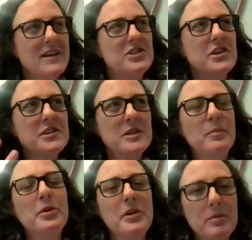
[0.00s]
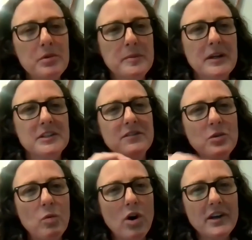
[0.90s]
just to put it in perspective,
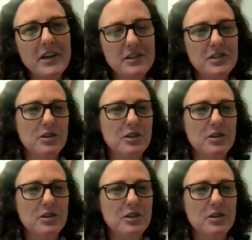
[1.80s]
you bike